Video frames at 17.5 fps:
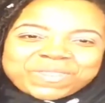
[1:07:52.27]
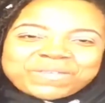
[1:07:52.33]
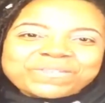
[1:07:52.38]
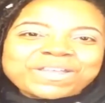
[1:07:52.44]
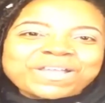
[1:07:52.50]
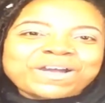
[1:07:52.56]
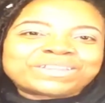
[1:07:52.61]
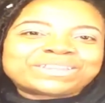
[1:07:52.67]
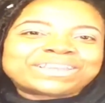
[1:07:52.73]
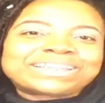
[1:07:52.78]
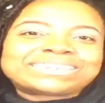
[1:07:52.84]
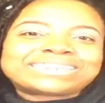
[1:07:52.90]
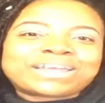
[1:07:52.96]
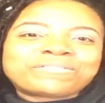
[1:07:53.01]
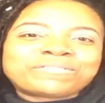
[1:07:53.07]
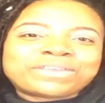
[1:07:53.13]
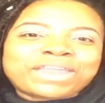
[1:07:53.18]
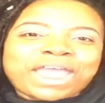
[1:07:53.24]
We go through this
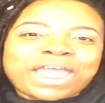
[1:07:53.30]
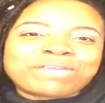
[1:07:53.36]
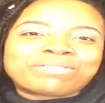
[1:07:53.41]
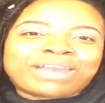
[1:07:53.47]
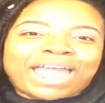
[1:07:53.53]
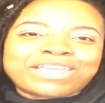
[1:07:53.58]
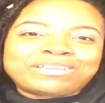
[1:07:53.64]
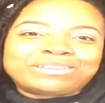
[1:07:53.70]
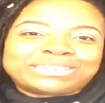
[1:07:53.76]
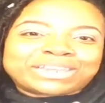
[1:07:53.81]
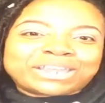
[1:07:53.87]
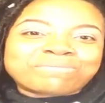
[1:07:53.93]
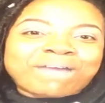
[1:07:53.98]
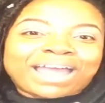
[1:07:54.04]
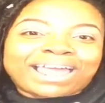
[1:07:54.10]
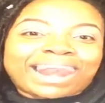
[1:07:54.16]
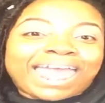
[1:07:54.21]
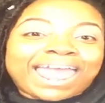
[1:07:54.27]
every day. Be like, you see
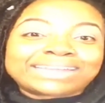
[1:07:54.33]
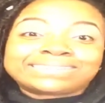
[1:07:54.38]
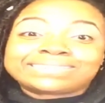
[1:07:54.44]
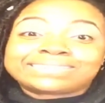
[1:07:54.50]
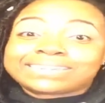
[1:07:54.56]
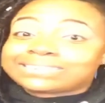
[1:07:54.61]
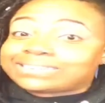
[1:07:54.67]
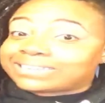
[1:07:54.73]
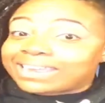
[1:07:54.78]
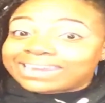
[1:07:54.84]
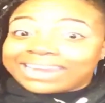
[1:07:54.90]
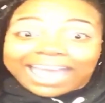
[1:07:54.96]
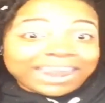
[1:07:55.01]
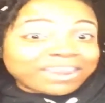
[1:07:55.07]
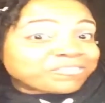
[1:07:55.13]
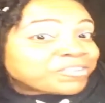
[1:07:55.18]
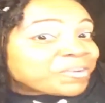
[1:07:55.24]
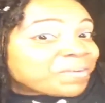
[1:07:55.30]
my glasses? I said,
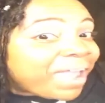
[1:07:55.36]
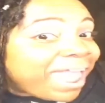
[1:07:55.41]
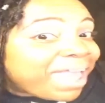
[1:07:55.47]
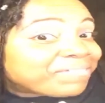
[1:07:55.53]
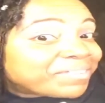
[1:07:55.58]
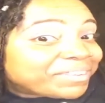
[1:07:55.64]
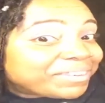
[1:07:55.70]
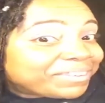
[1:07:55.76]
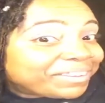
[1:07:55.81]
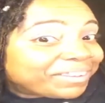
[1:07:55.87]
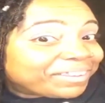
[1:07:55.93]
not if you haven't.